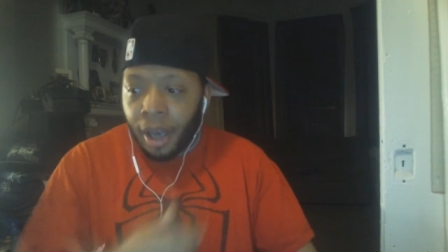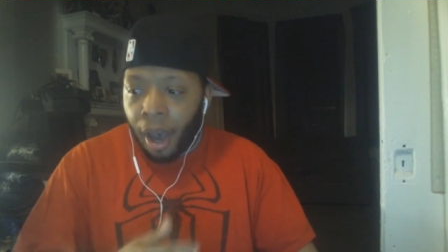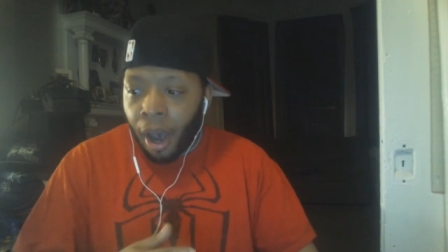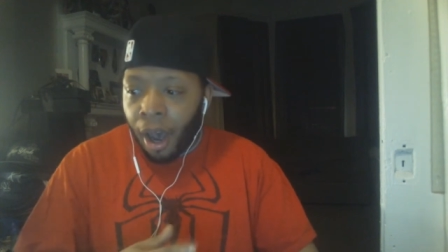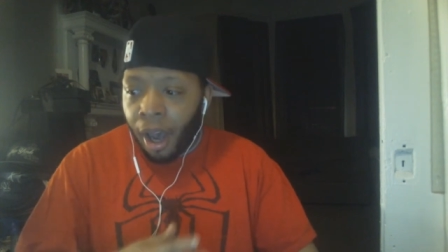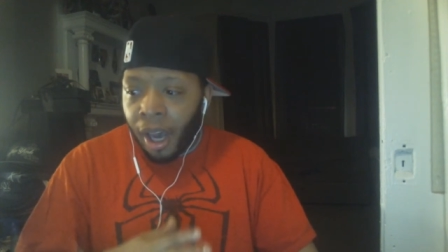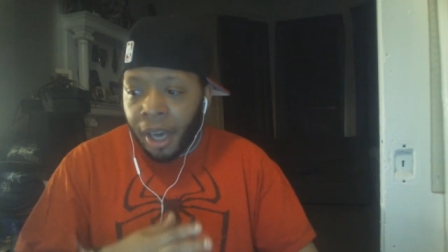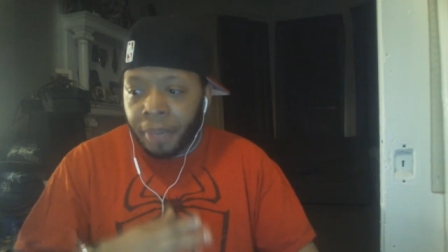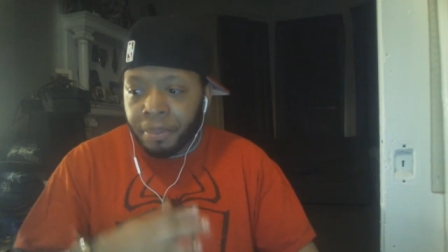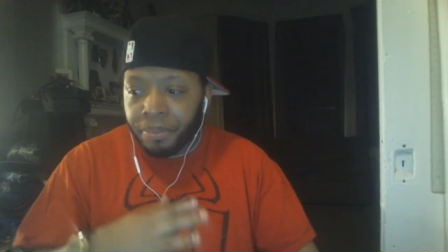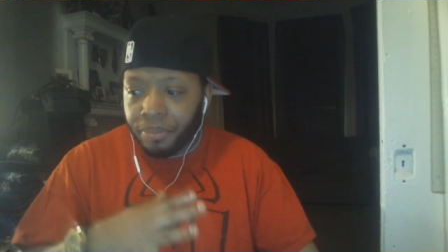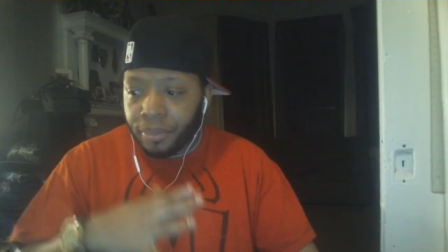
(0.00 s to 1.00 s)

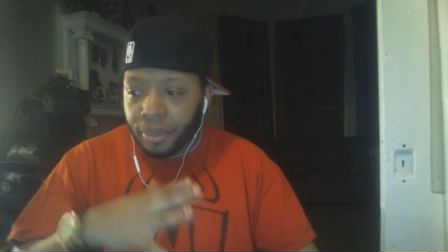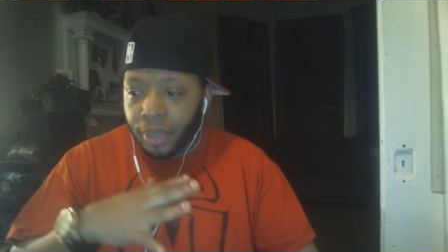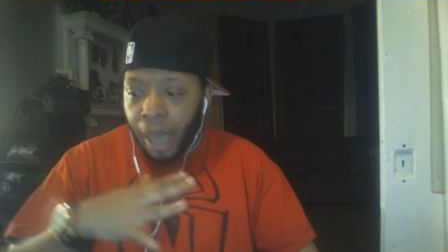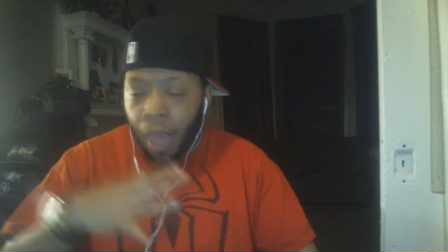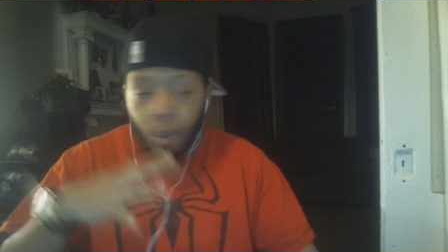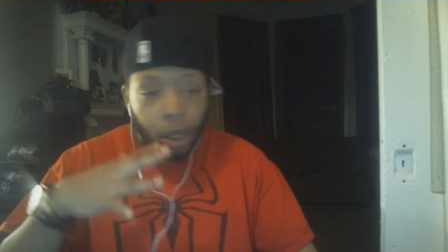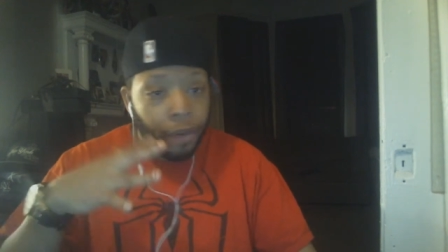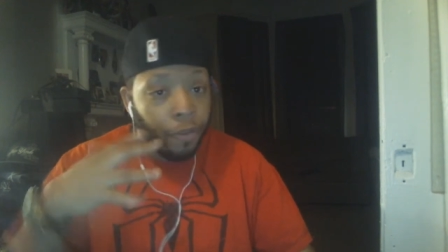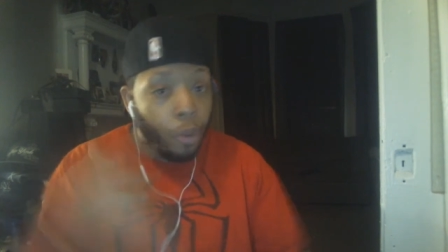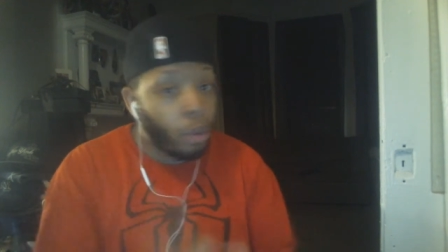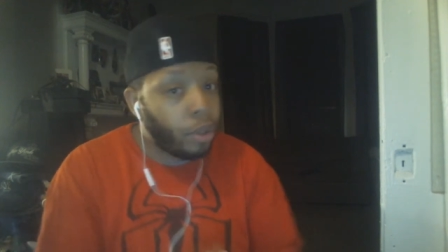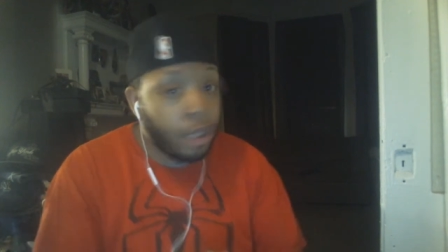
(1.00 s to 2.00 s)
um, I'm looking
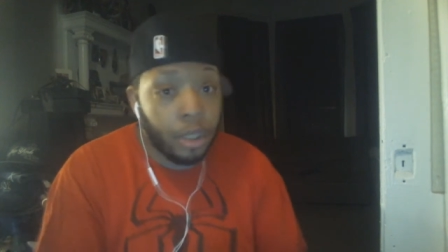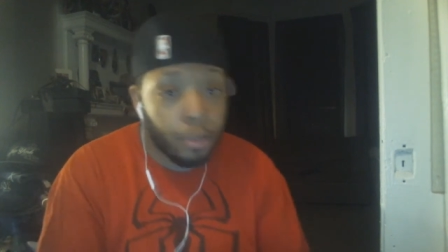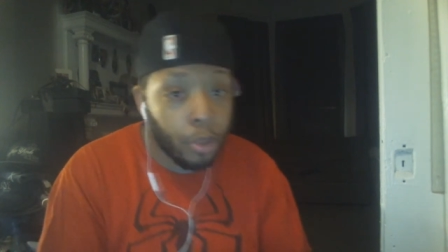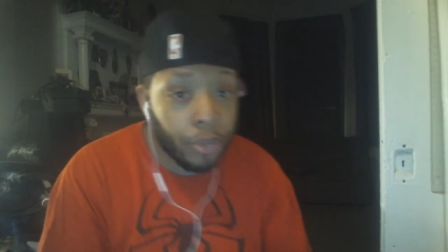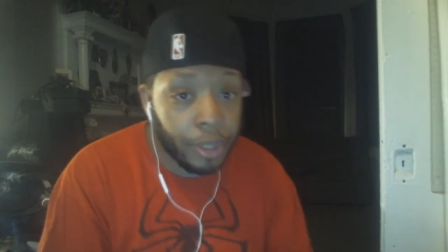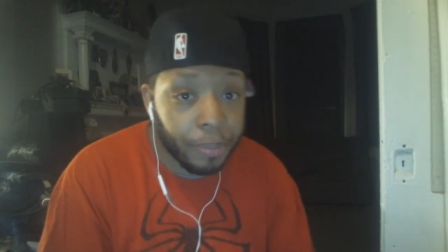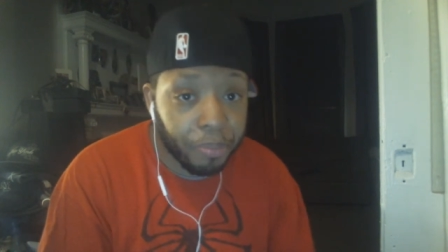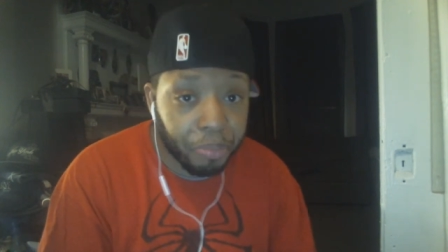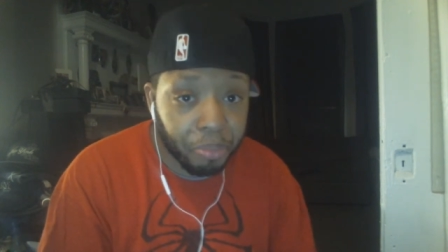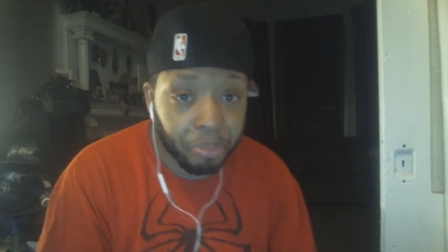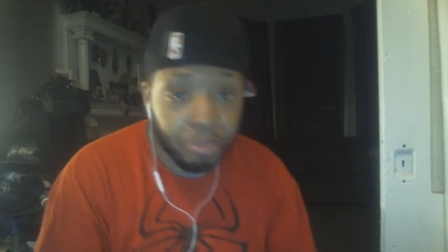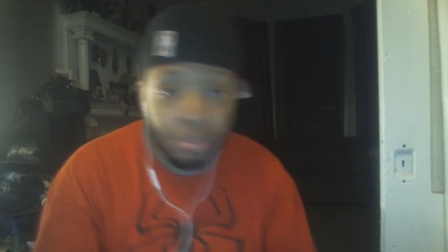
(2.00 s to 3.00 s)
forward to this movie.
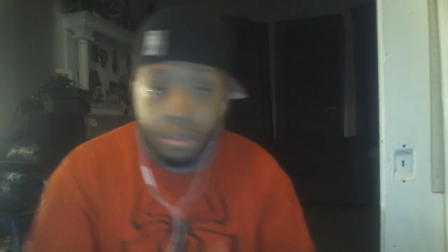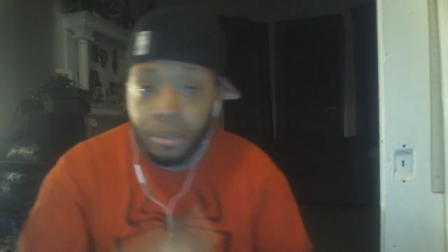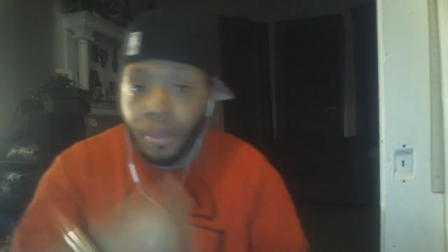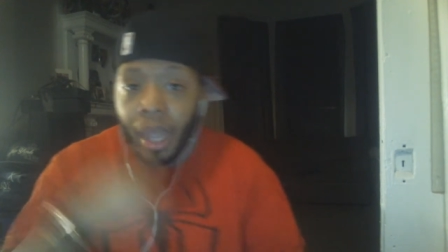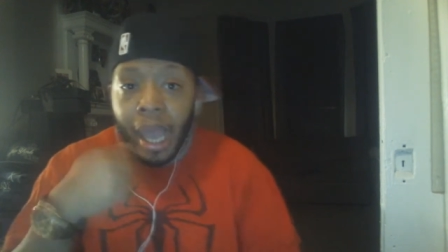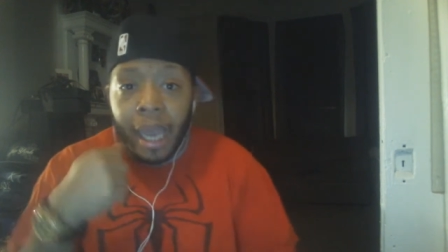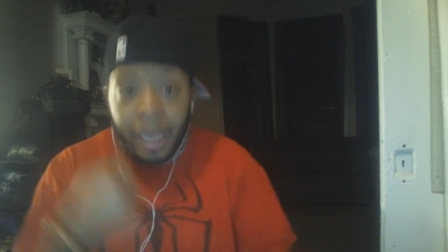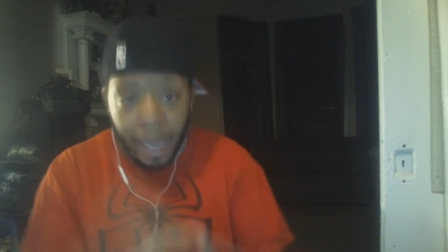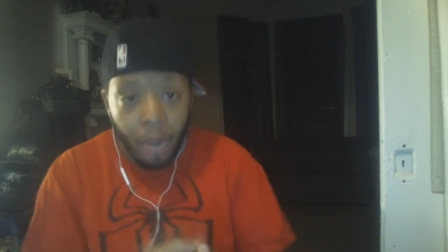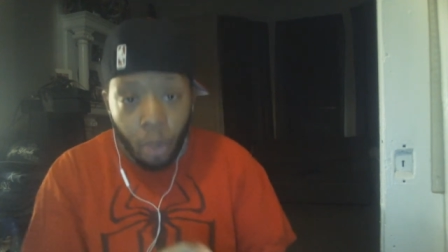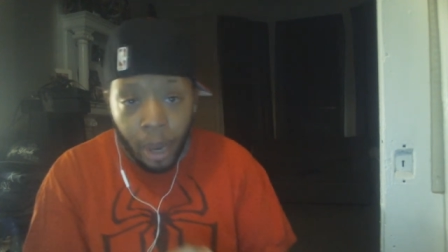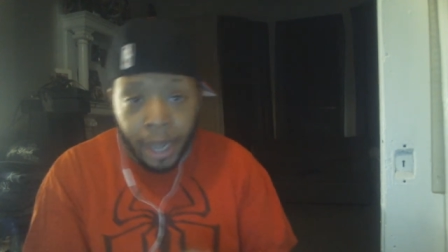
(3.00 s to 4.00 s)
I
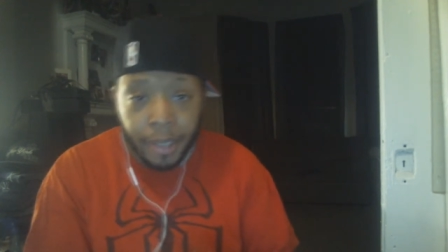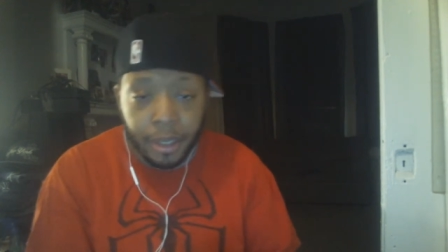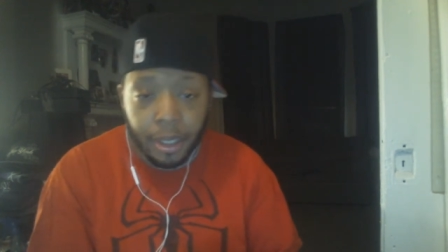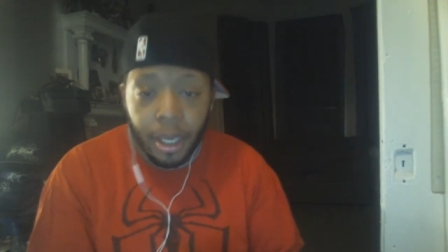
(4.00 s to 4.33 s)
can't wait.